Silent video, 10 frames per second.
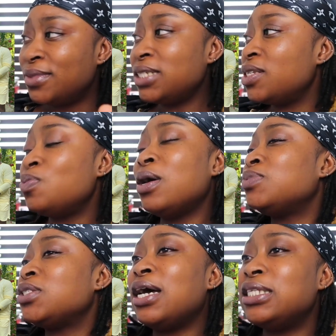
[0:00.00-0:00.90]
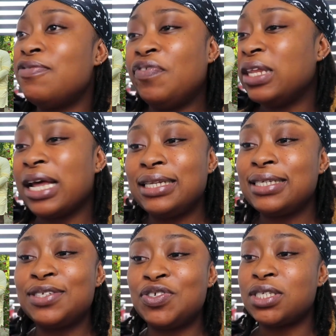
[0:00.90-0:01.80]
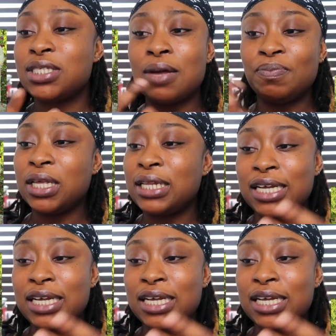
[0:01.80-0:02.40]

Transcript: This is where I'm starting to think that this is just something